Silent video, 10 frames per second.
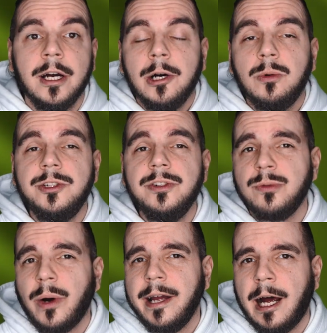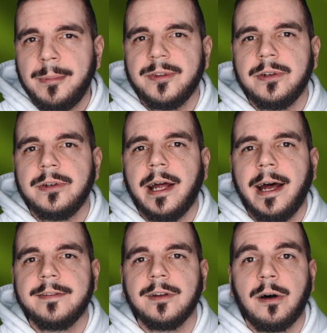which is why Amazon,
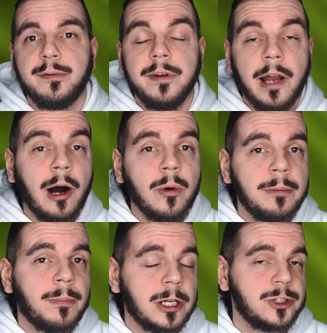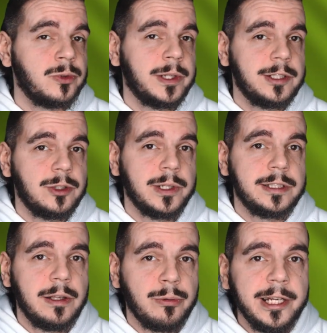as of now in March
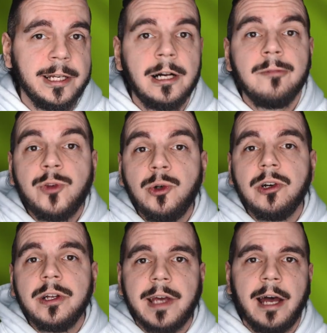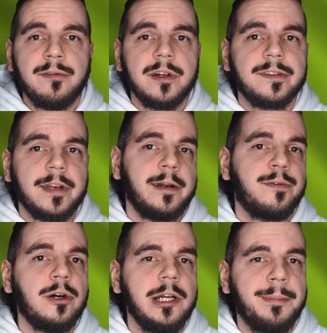2023, do not have a site
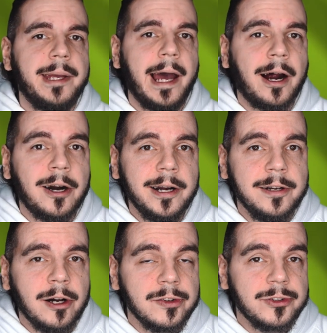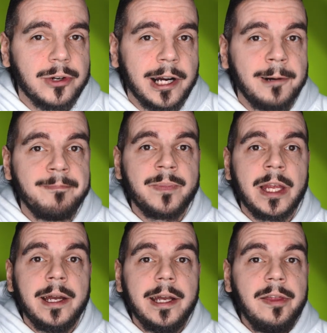for EPR in Austria
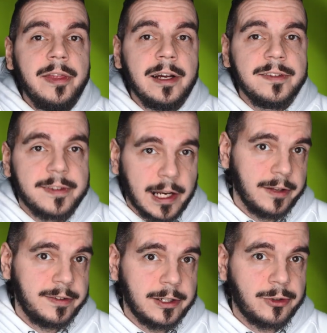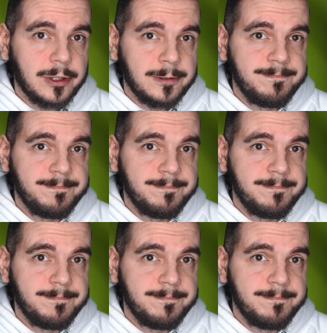in their Seller Central.